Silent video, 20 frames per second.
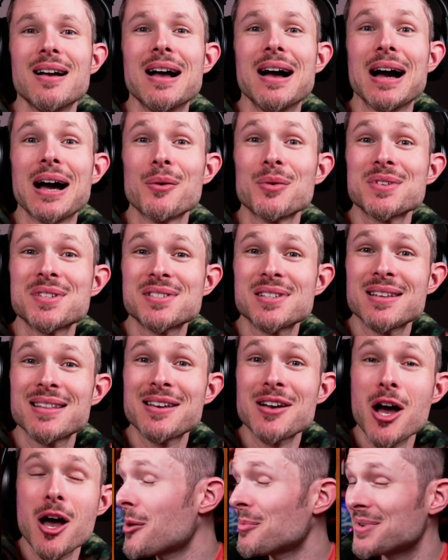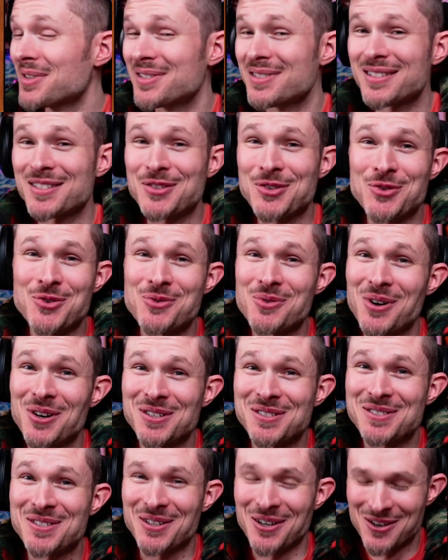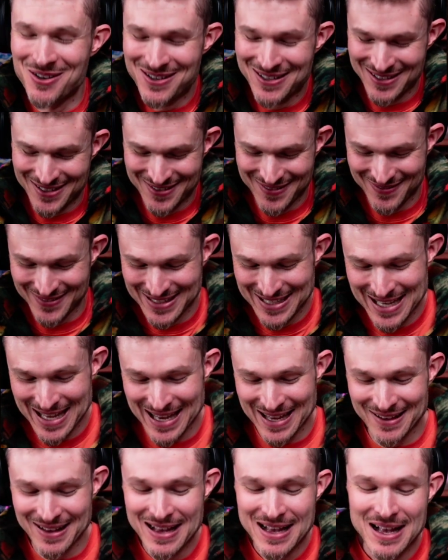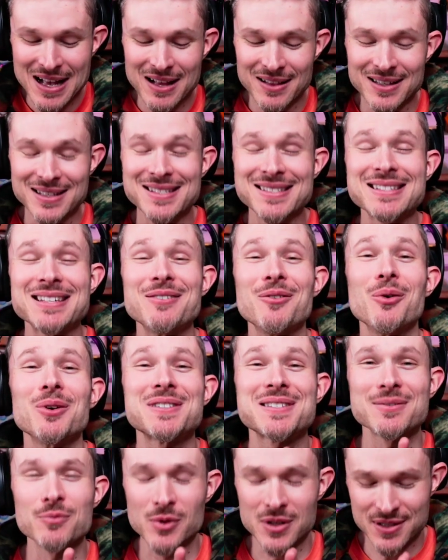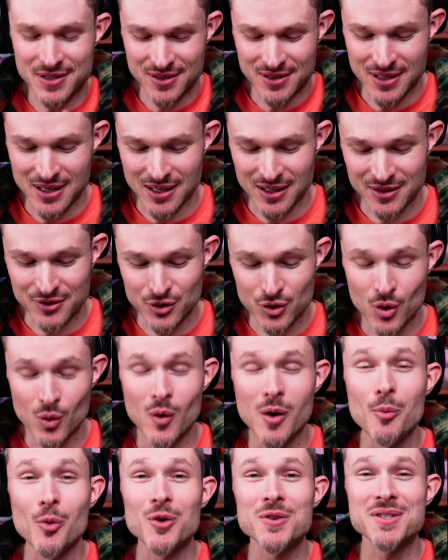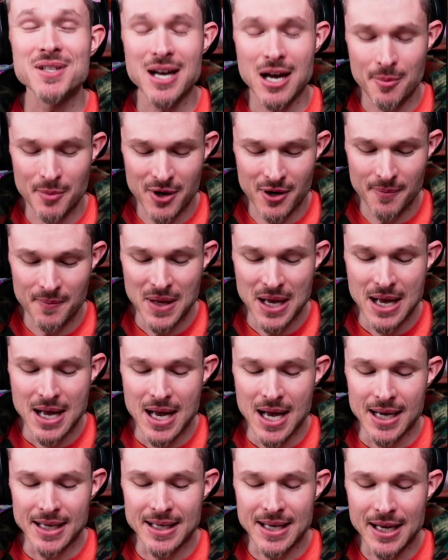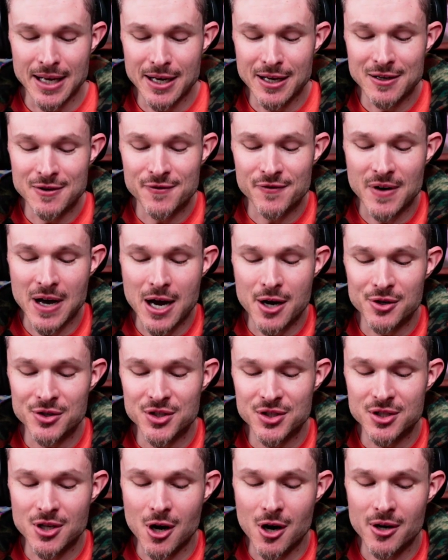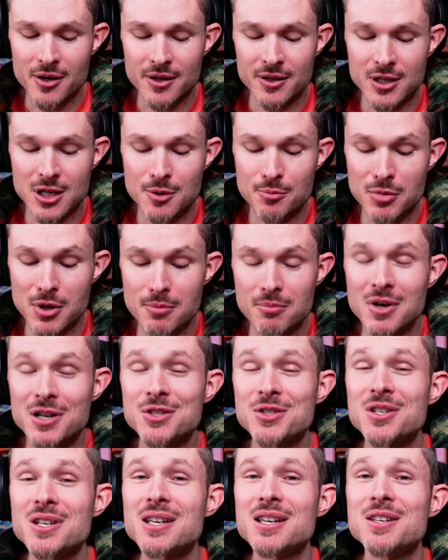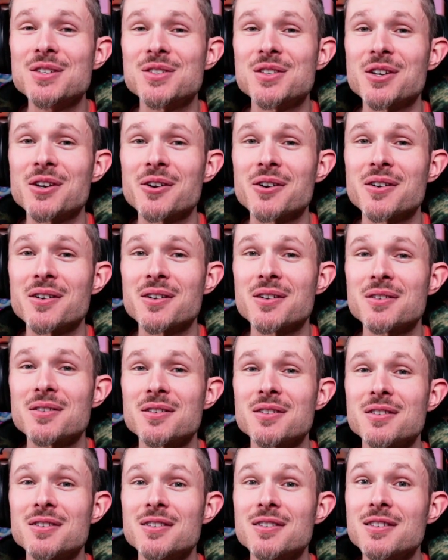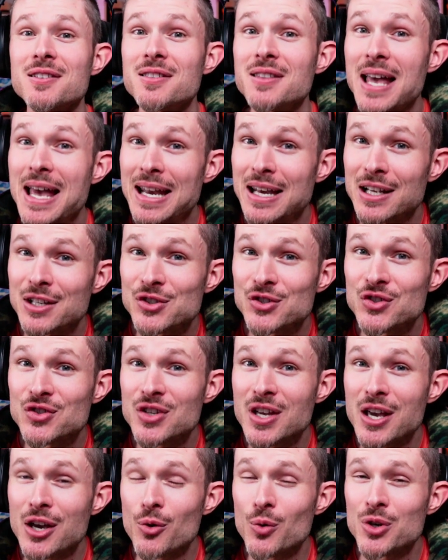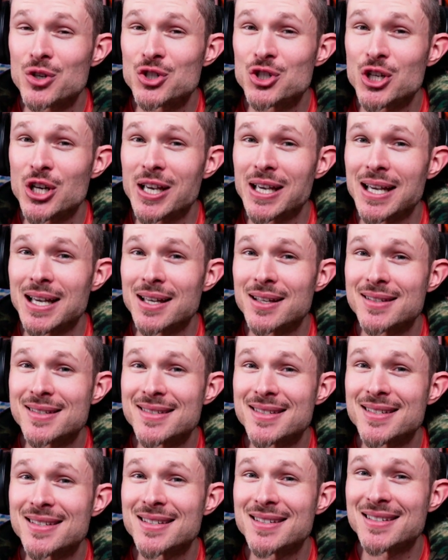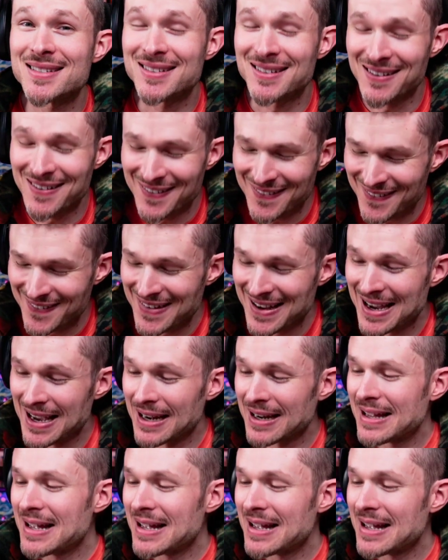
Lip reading: I would say the opposite's true also. Okay, let's see. Let's do it one more time here. Getting a fire started can be much easier than extinguishing it. All right.